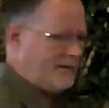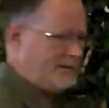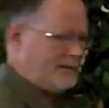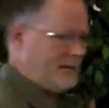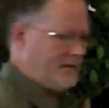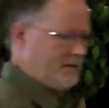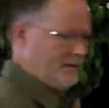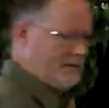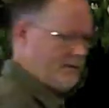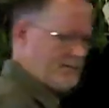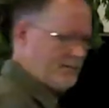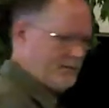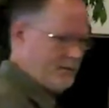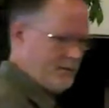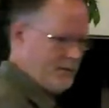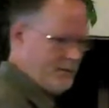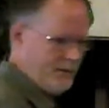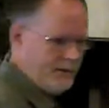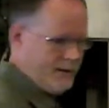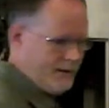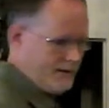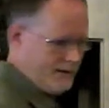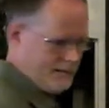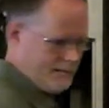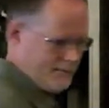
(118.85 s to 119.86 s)
of just
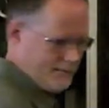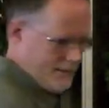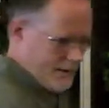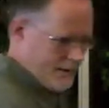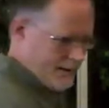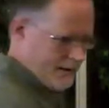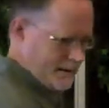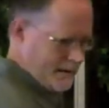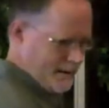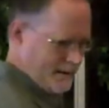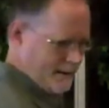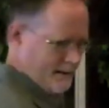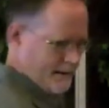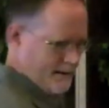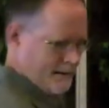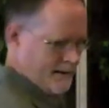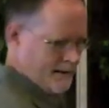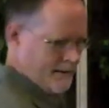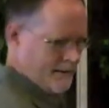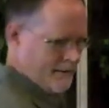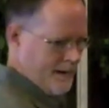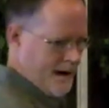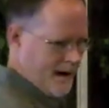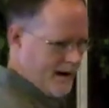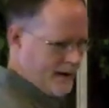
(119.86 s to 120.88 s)
doing it
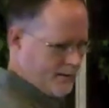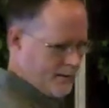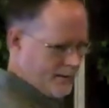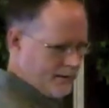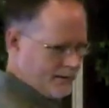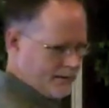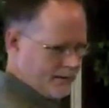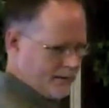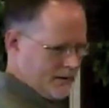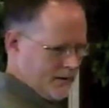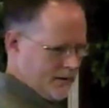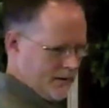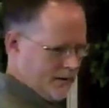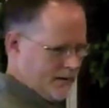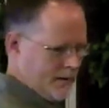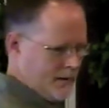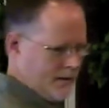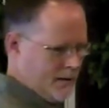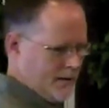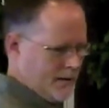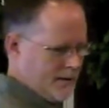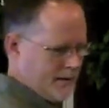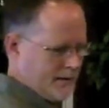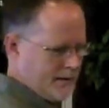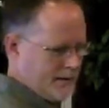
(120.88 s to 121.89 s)
backwards.
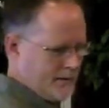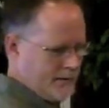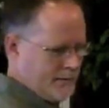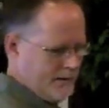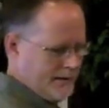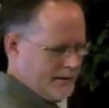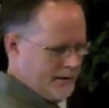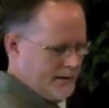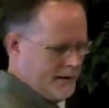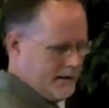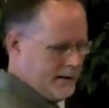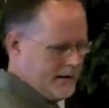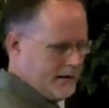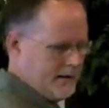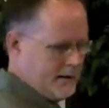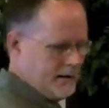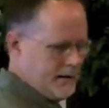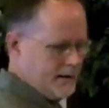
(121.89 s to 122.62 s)
Simply